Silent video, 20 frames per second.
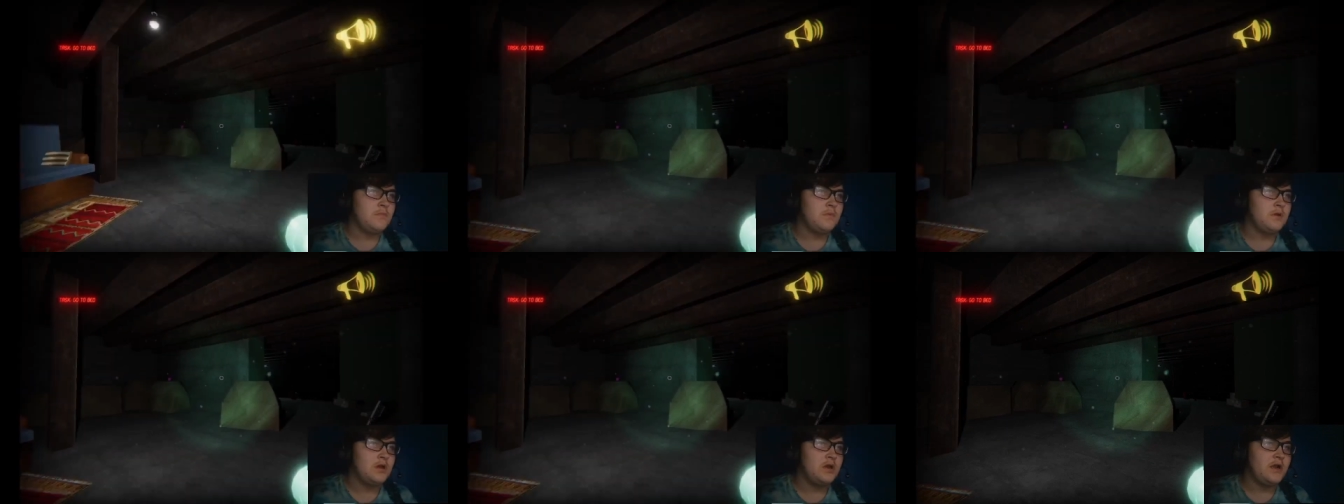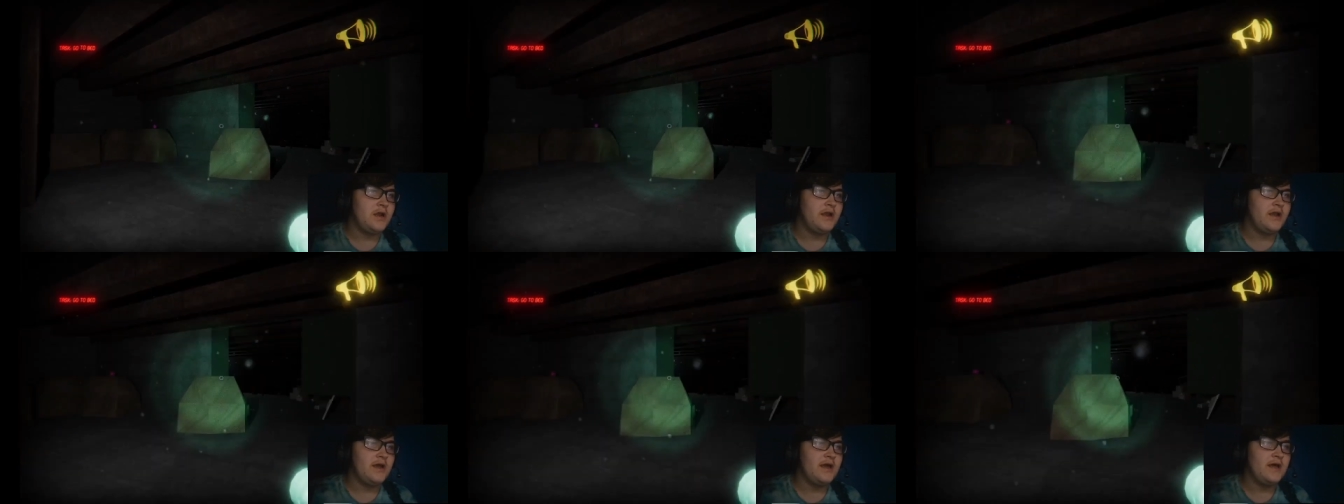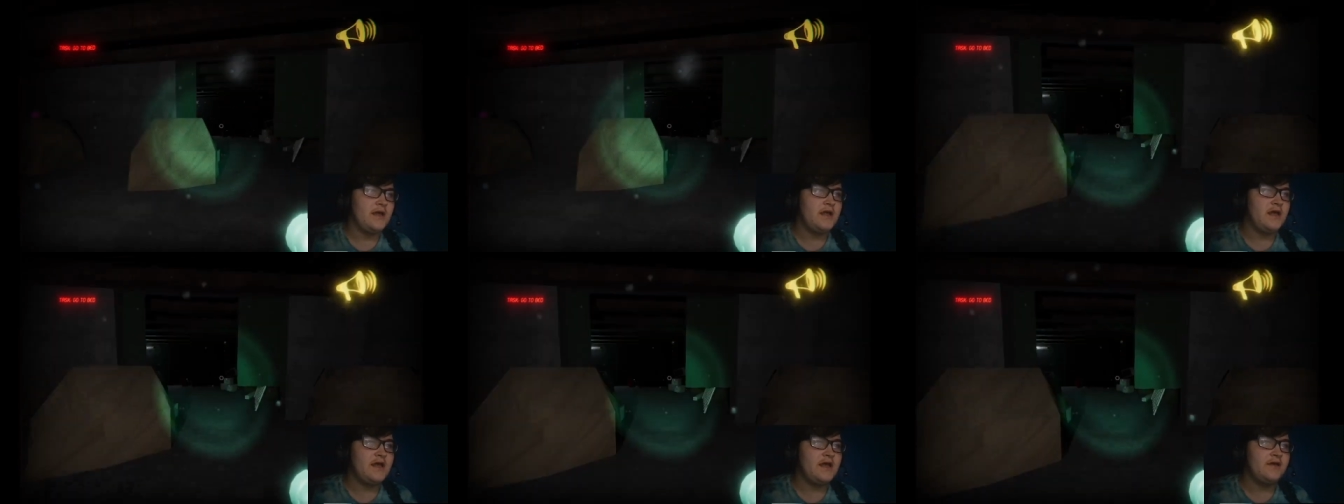Alright,
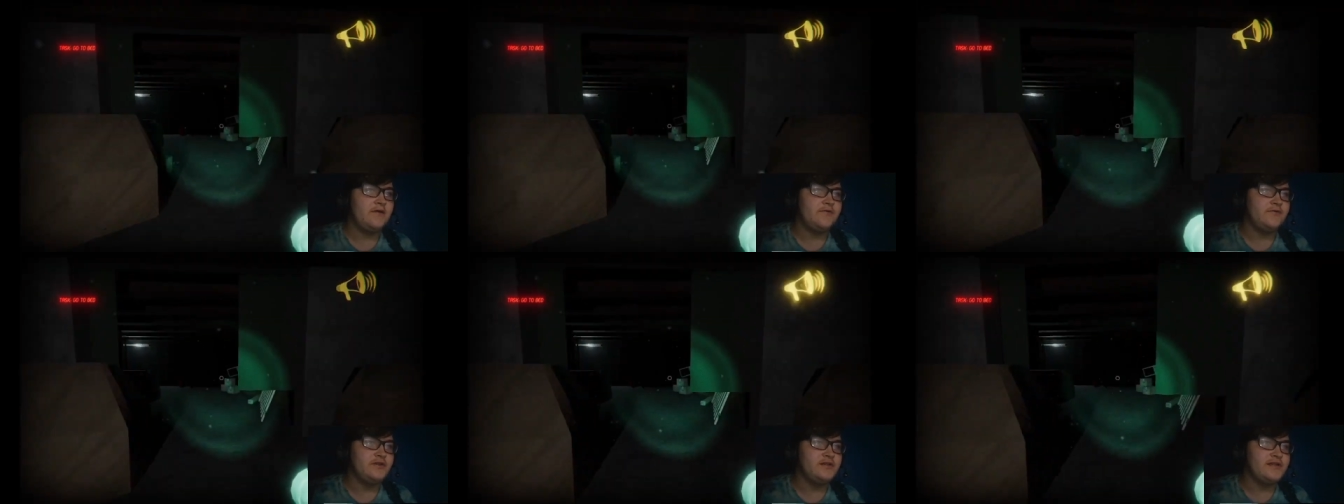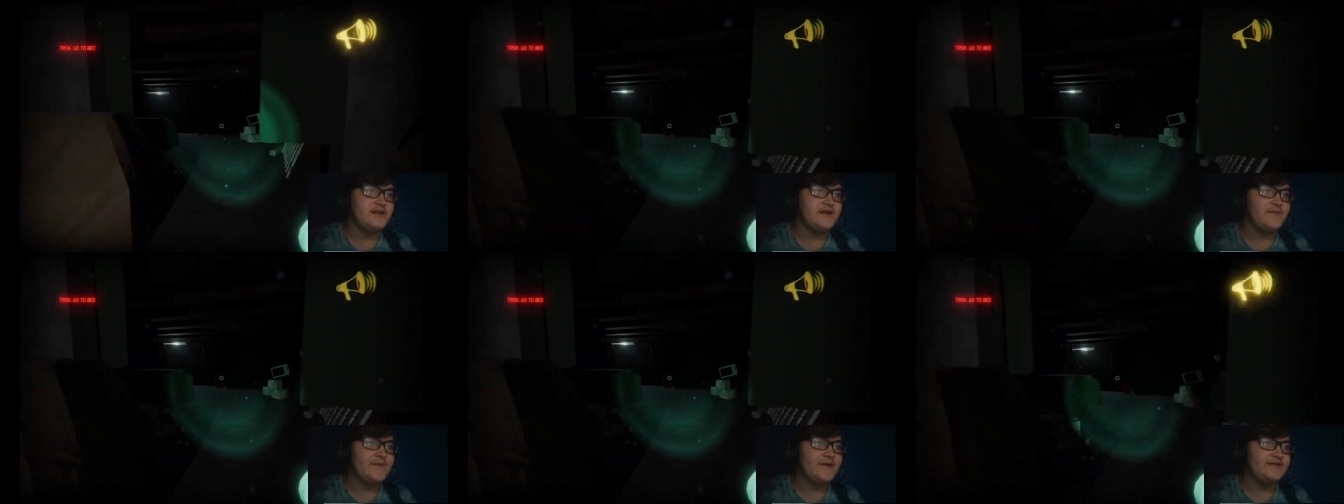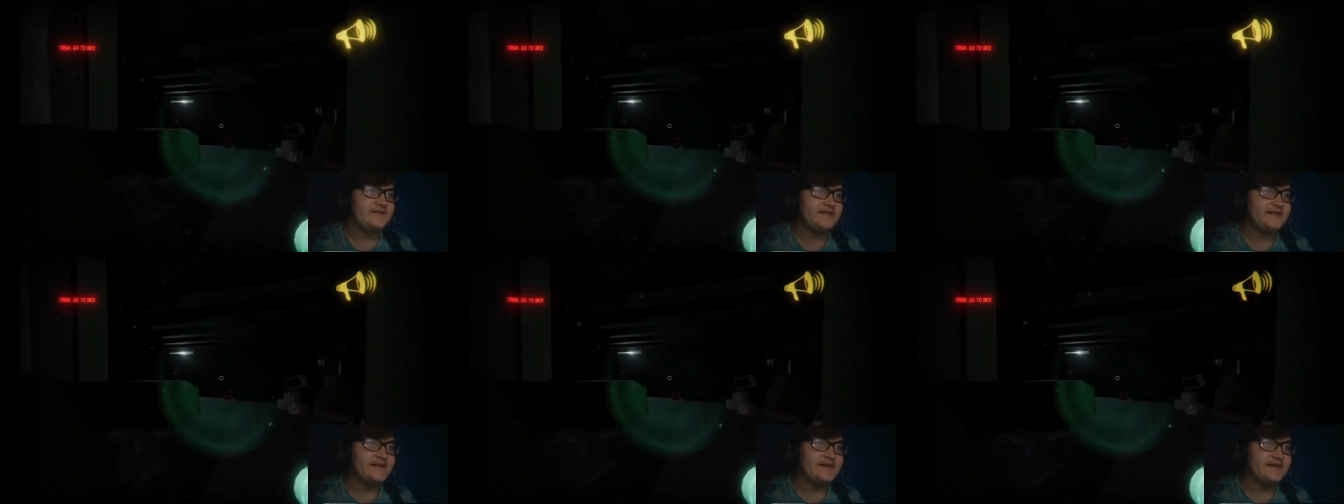I, I don't really care
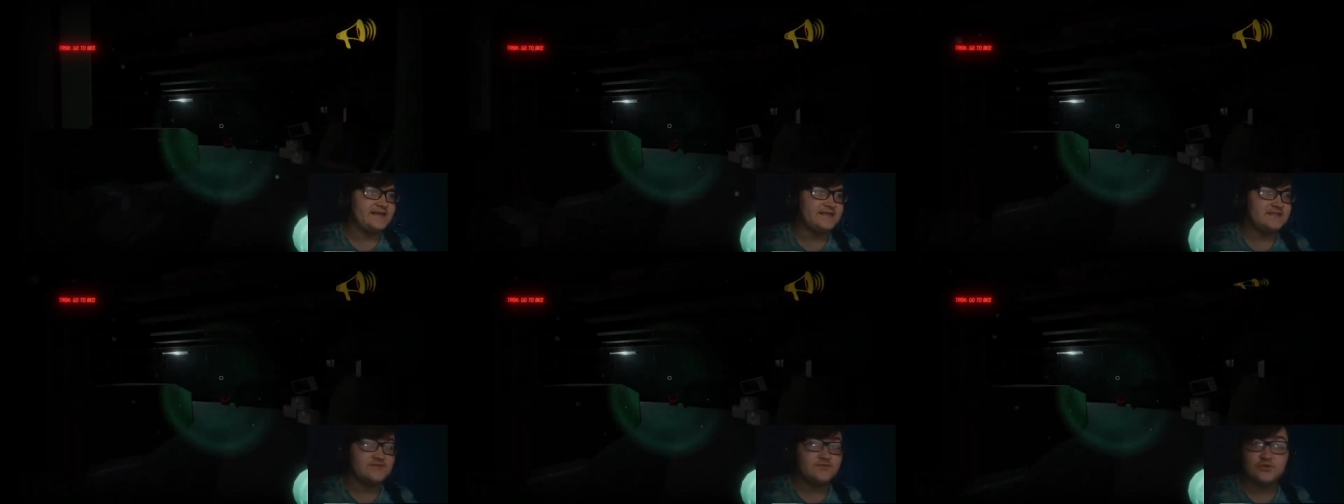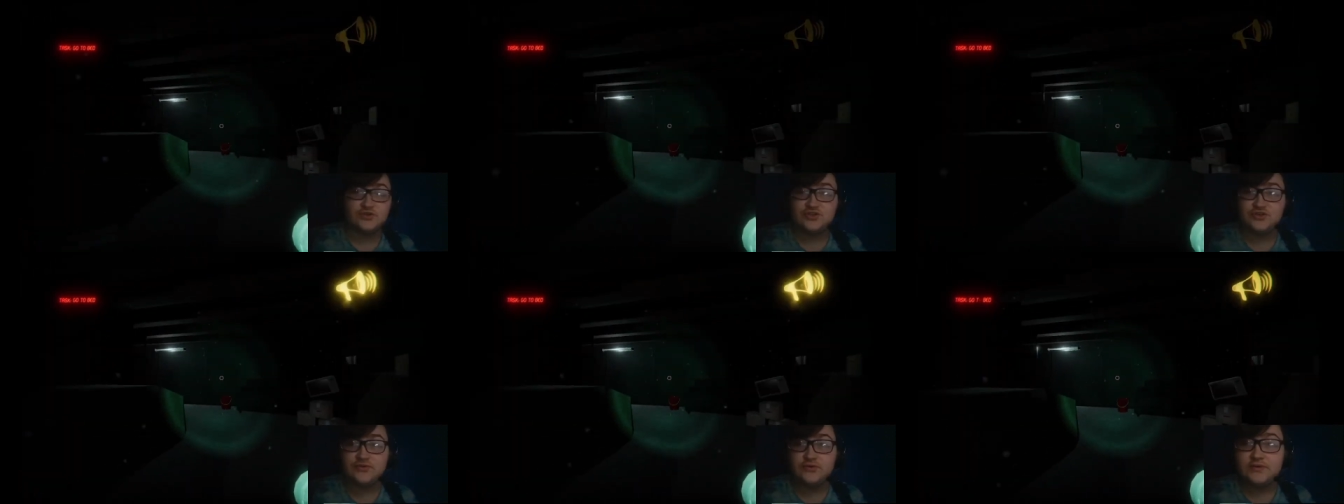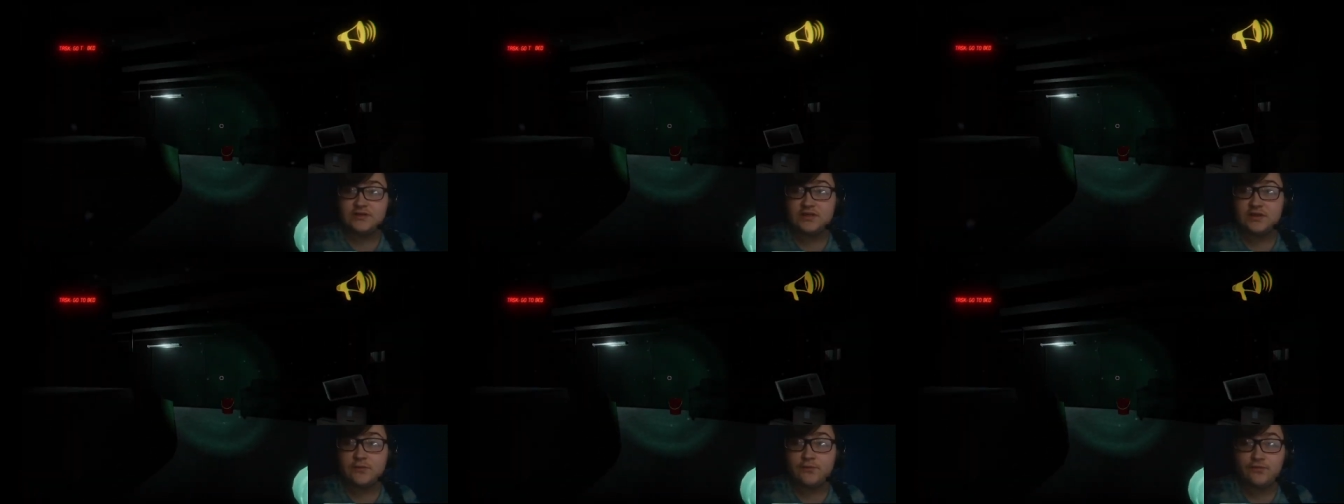about the eggs. We'll do
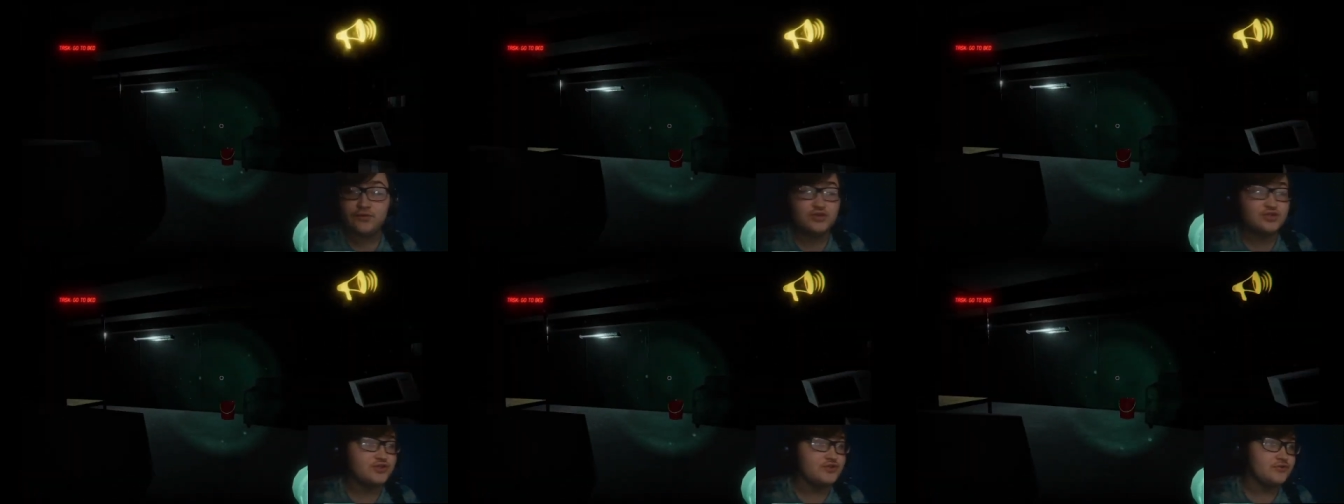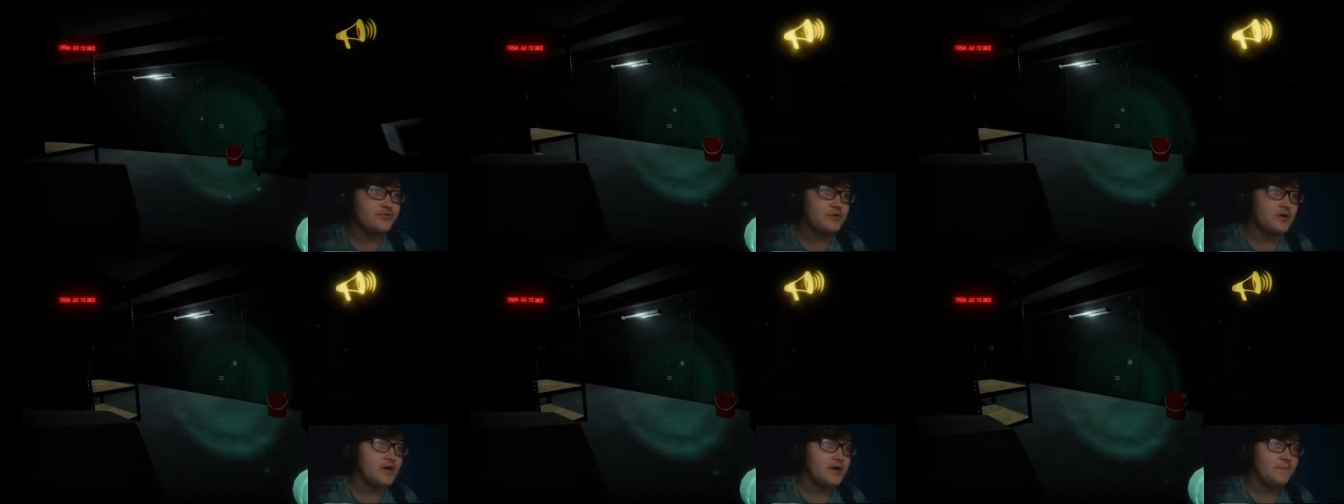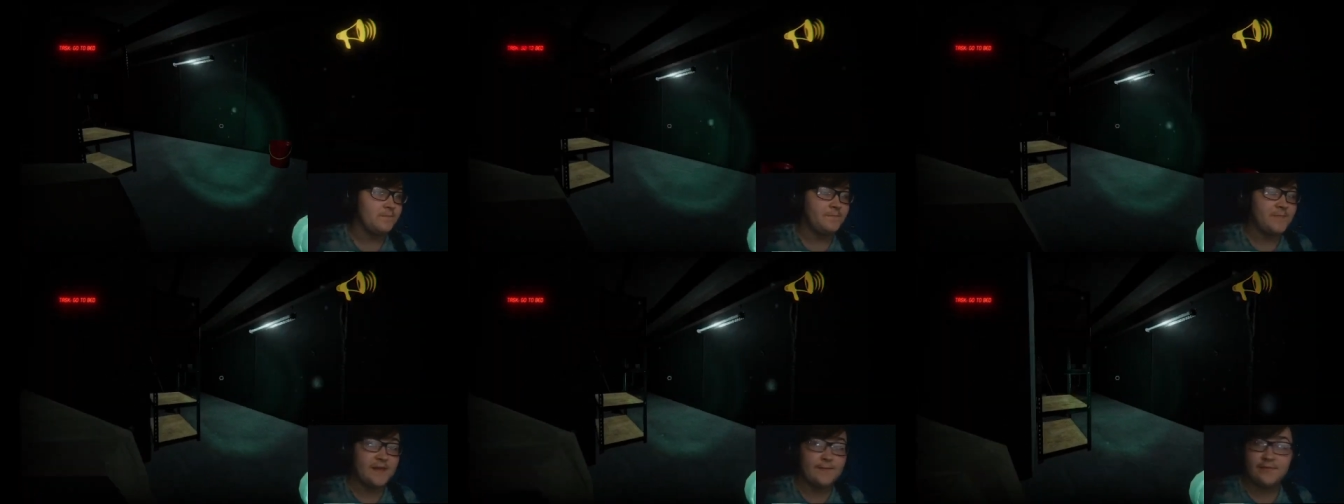it. We'll do
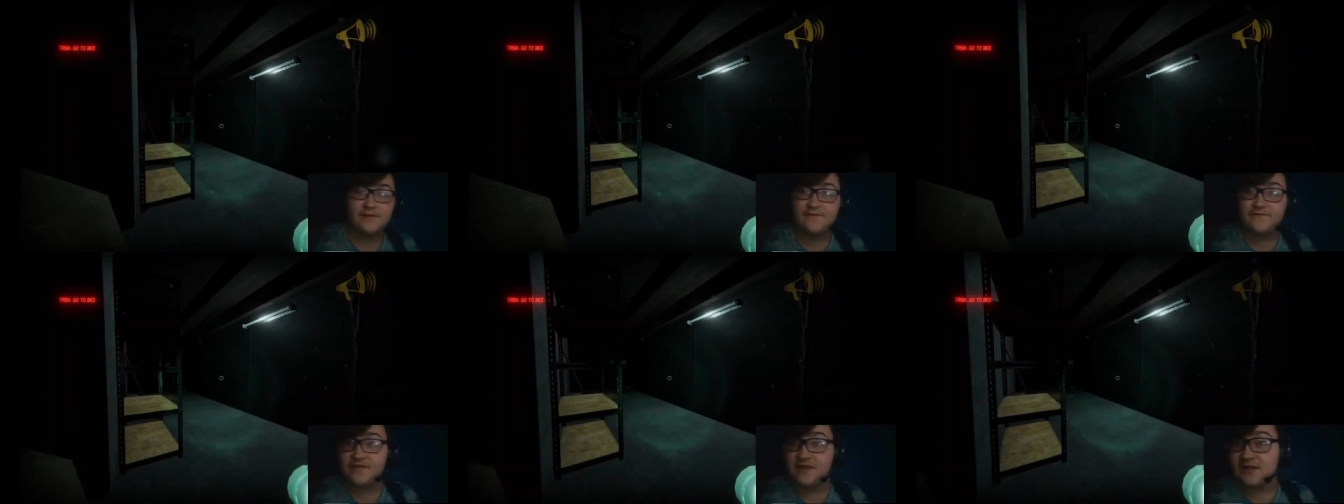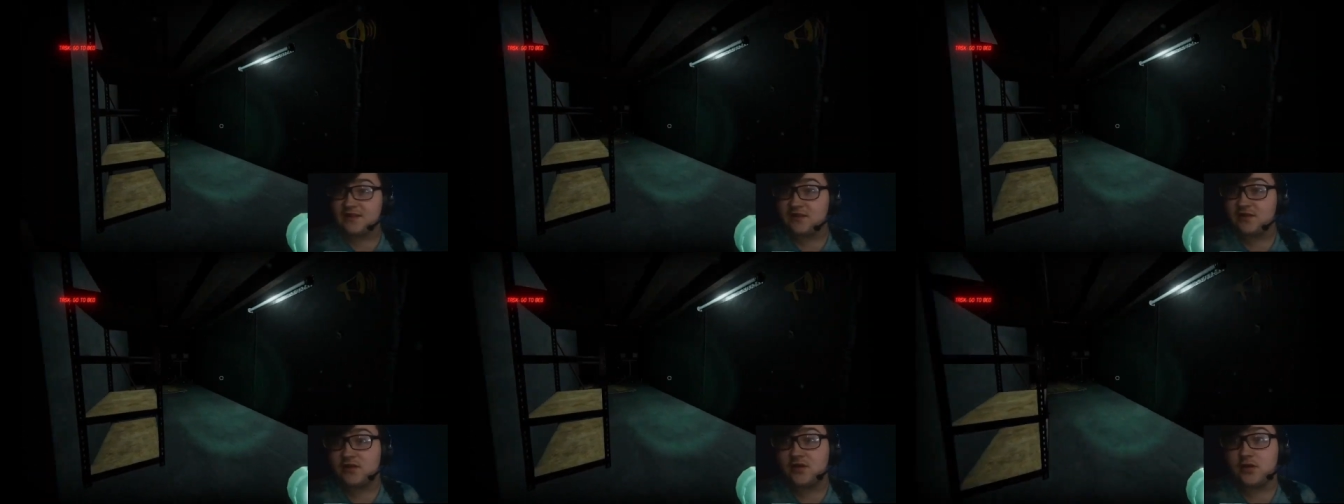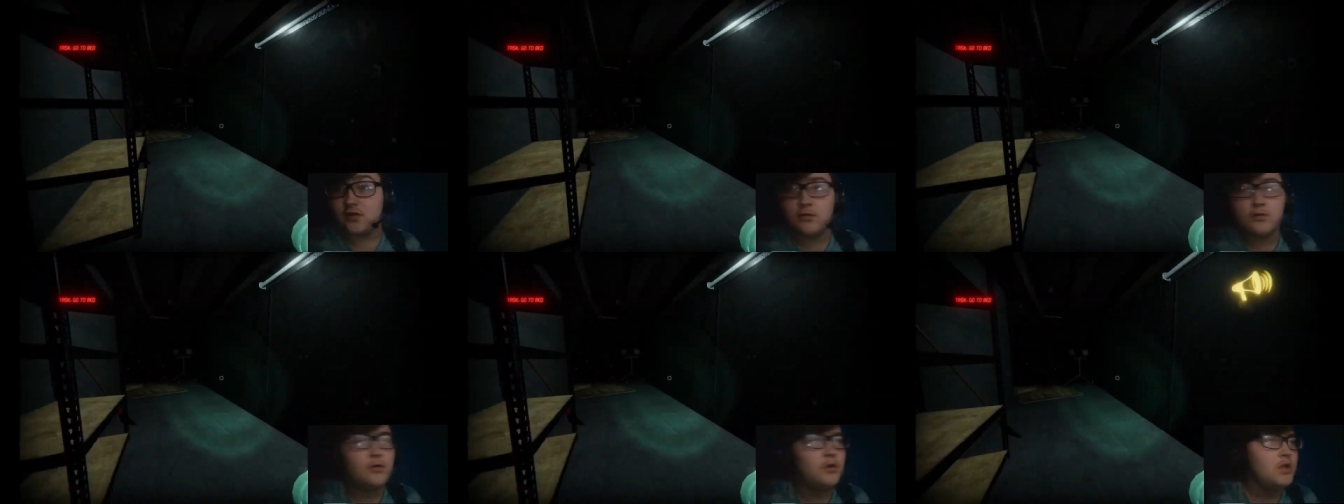um maybe a
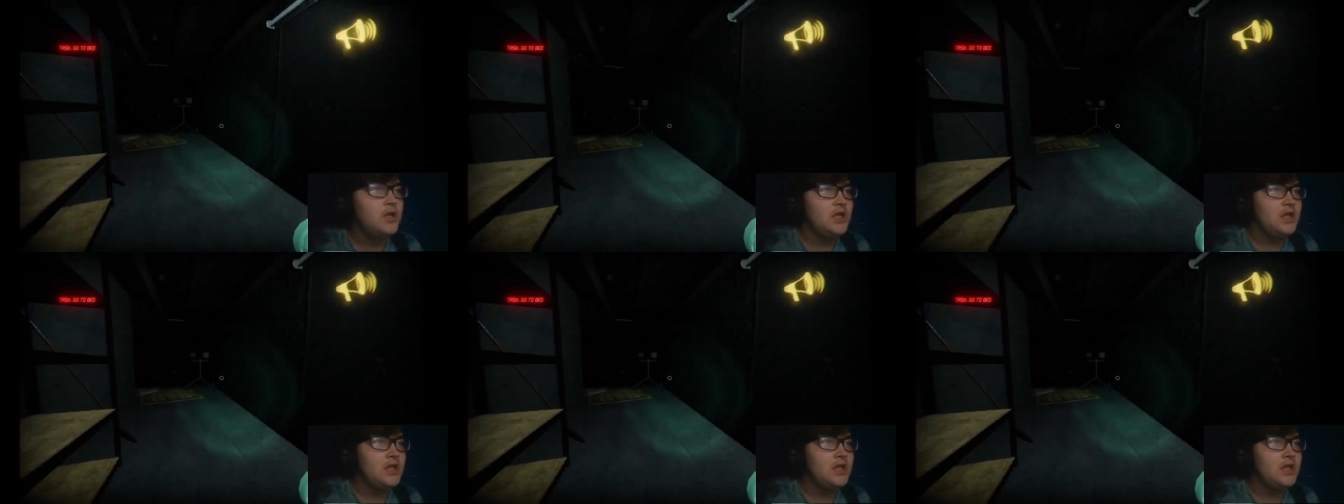video